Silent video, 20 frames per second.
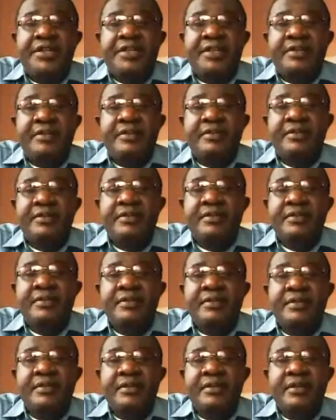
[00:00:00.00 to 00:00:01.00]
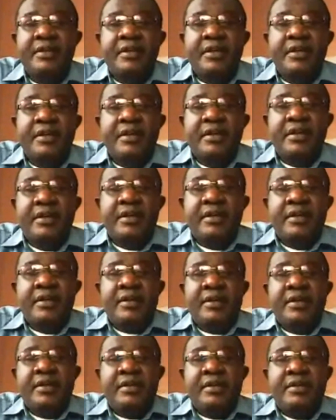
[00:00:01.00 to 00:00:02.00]
TBC
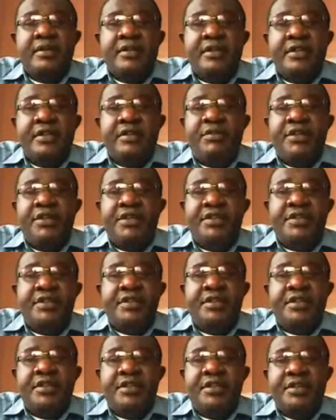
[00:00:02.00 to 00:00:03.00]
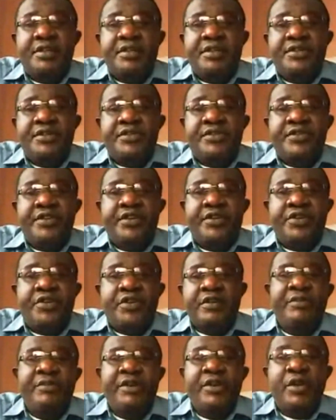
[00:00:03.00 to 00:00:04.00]
004.net
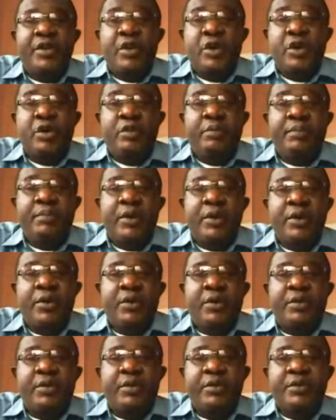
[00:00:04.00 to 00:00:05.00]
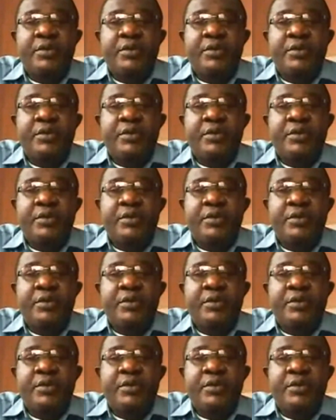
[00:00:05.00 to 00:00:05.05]
will be no more